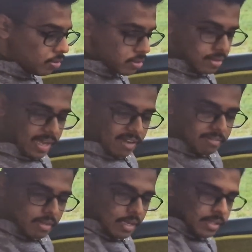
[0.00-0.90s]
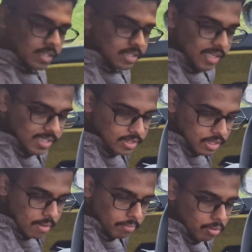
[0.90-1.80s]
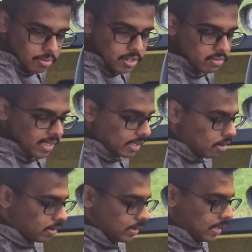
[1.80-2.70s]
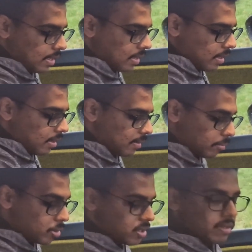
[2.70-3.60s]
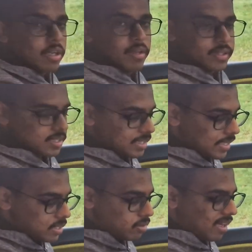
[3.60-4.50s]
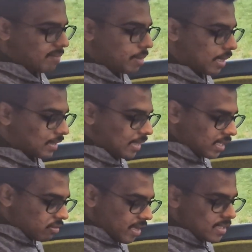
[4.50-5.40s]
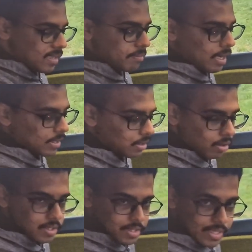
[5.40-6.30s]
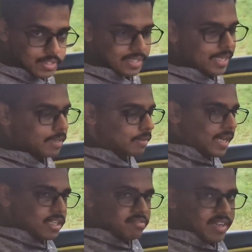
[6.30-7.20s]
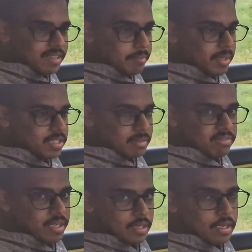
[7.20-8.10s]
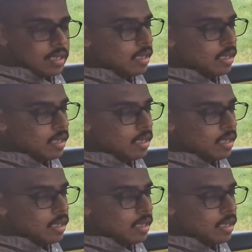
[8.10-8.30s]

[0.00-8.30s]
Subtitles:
you also have this nice bolstering on the seats. So you have part leatherette and part cloth seats. Again, they had to find a mix between.